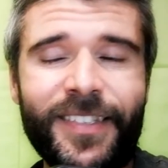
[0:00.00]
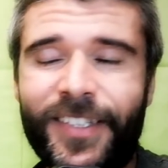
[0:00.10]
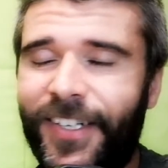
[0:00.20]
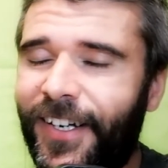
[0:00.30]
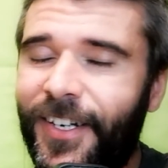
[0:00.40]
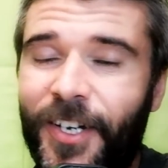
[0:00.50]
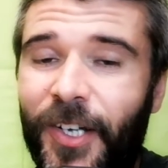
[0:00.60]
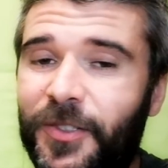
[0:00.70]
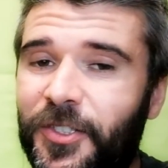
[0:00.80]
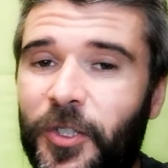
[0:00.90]
there are
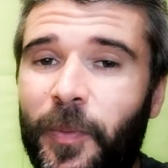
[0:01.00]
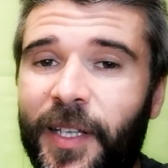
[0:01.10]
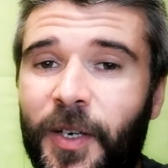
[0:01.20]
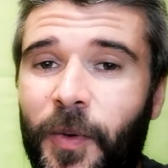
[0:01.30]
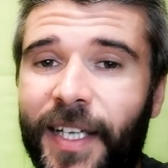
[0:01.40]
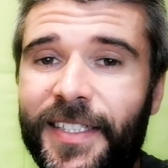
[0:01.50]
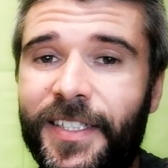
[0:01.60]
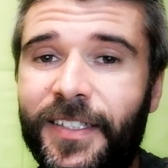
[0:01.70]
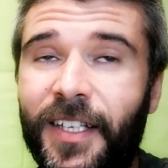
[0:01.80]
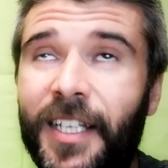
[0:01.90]
no stupid
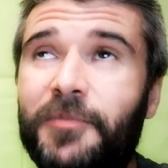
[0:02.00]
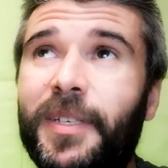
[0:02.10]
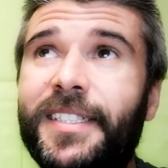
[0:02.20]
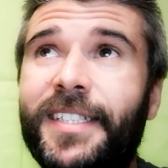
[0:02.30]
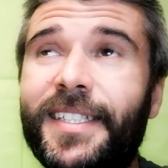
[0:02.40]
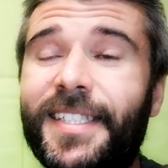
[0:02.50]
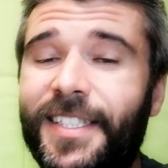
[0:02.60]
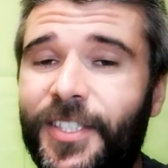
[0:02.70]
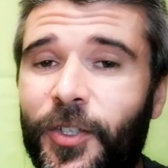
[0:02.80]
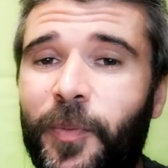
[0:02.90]
questions, but
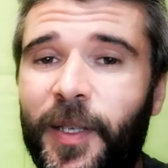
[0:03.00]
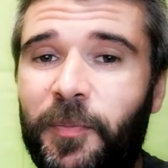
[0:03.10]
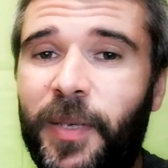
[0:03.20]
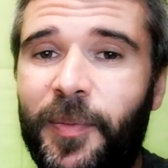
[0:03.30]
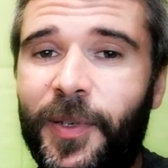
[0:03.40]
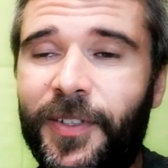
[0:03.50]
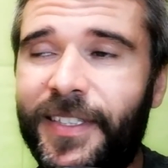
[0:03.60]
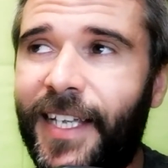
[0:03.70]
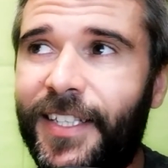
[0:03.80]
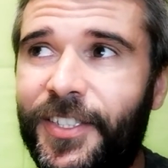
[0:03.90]
just stupid people
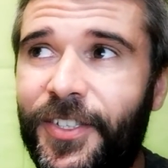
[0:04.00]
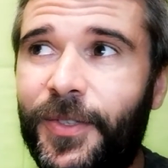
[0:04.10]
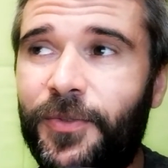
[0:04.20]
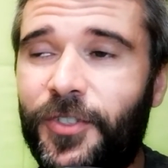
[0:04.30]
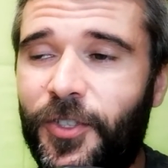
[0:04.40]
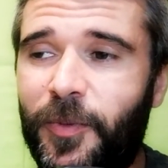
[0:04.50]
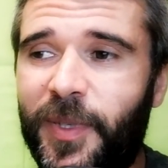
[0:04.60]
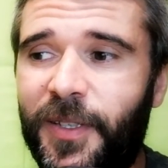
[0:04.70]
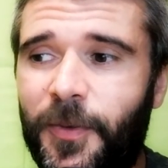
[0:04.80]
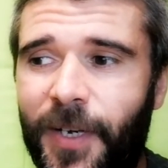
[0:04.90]
that do
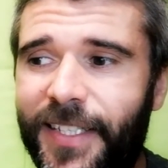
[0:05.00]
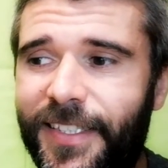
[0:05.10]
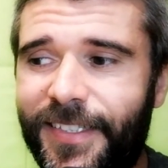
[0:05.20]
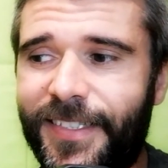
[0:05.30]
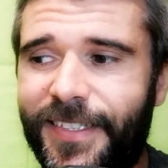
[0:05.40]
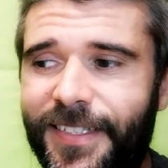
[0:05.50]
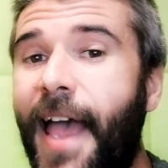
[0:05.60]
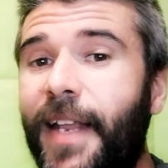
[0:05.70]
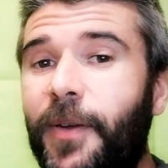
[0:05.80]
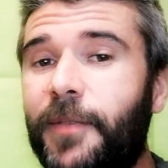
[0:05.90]
stupid questions.
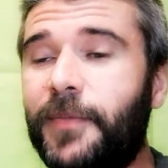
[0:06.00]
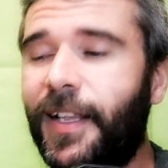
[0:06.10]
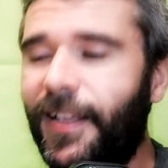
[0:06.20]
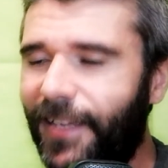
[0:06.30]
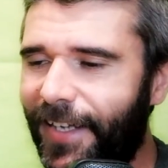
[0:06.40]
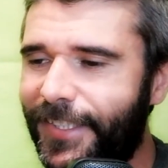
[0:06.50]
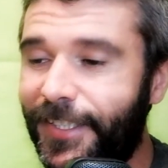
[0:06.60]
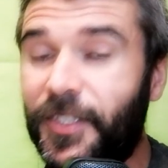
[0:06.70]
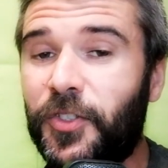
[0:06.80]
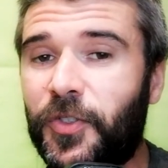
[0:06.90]
Anyway, like,
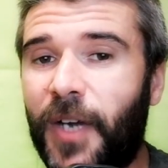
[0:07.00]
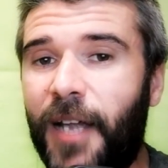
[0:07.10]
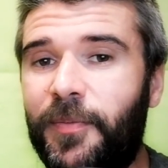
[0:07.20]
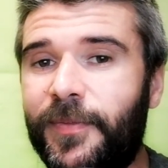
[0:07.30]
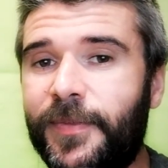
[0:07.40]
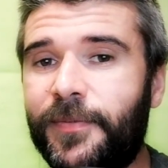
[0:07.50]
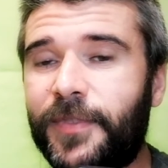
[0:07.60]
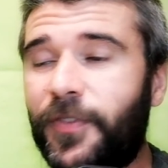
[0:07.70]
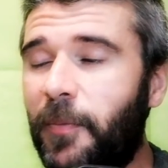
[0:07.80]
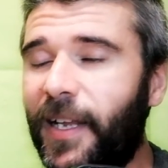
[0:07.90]
share, subscribe.
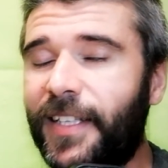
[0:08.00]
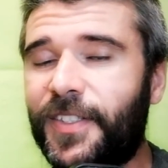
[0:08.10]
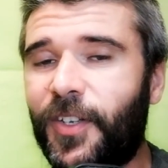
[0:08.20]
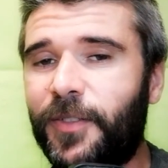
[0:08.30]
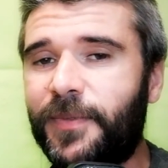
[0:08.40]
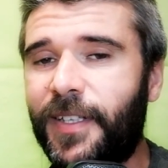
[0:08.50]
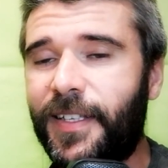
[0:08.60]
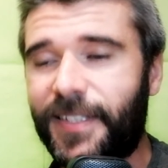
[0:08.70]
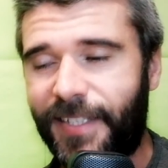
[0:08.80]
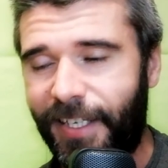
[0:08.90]
From Ben it's all.
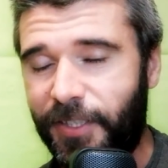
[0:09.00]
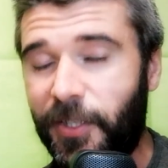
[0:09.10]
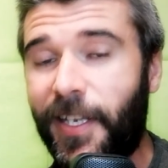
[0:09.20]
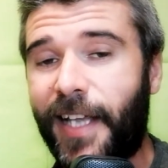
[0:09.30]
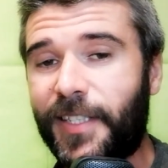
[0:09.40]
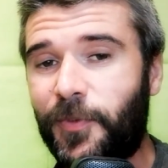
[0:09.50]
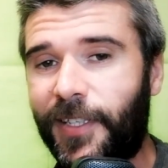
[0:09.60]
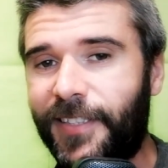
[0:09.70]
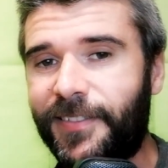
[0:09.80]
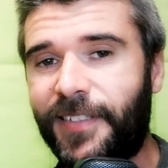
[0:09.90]
See you to the next
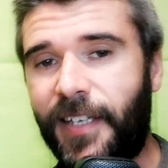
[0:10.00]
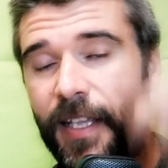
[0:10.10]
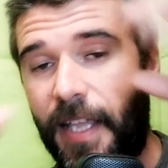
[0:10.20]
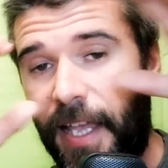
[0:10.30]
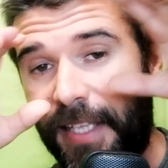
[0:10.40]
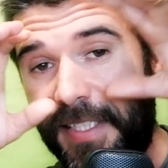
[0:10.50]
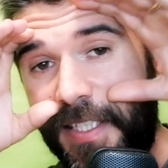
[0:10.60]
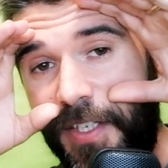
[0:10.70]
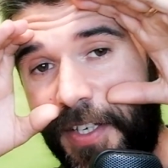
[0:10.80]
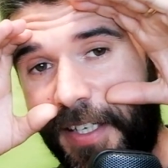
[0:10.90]
one. And
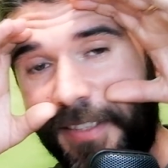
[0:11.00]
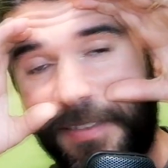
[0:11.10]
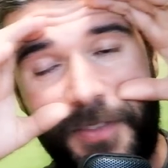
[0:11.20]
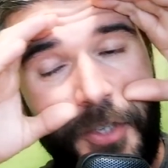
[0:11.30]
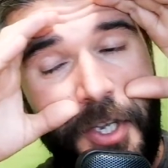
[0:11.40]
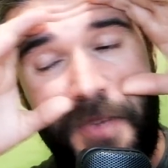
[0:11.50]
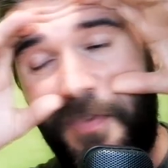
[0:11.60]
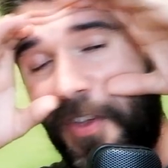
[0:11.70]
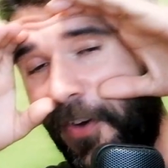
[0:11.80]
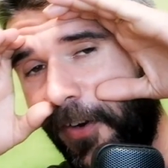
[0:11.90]
see ya in
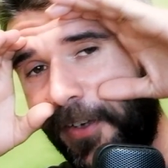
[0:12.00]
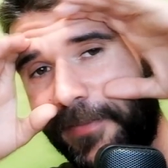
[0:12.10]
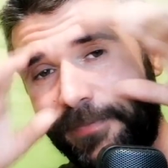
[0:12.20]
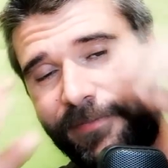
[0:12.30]
VR.